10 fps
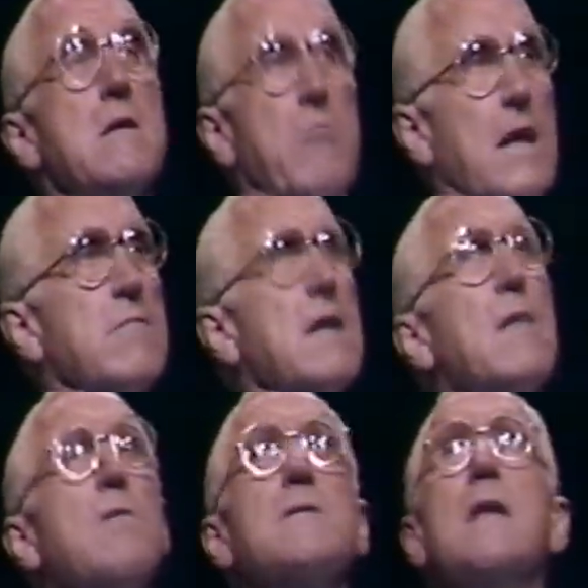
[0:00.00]
Well, we
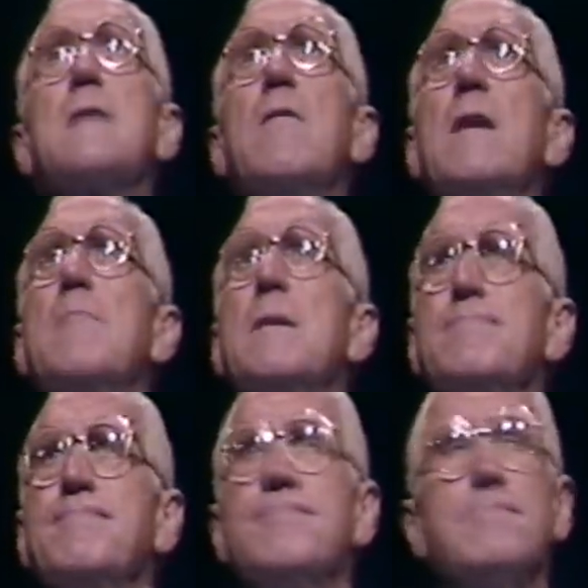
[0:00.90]
almost lost Korea,
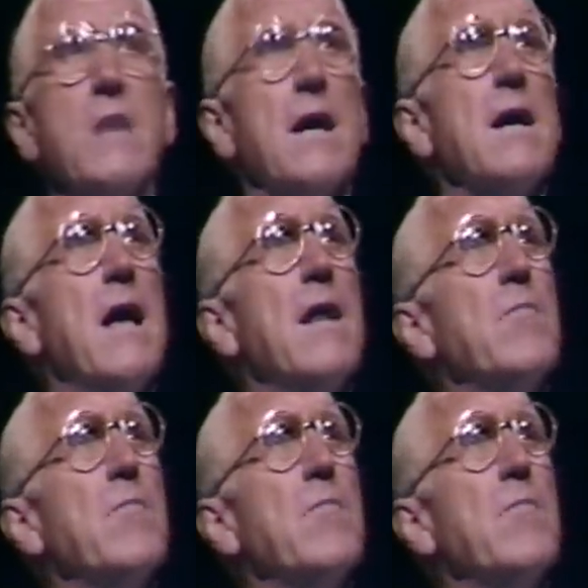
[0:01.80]
but we hung on,